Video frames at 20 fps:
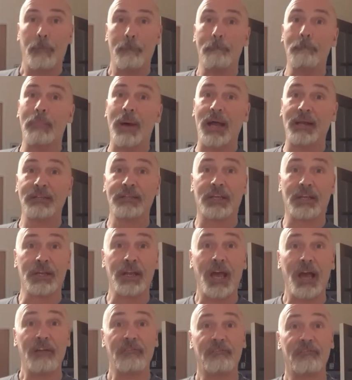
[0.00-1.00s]
Man, can
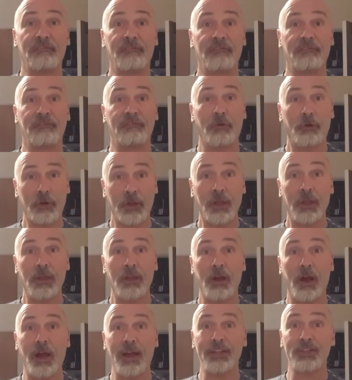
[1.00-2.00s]
that fucking
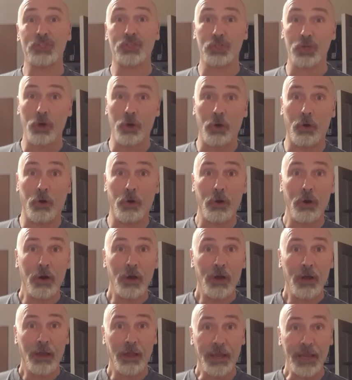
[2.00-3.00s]
guy Joe?
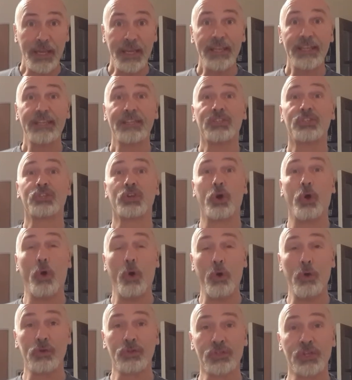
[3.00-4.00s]
He
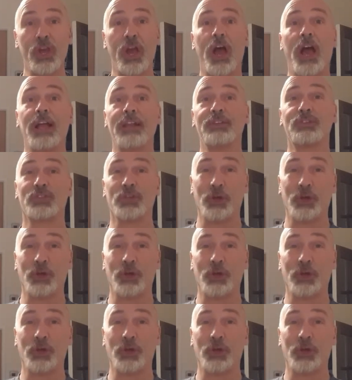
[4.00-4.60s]
talked and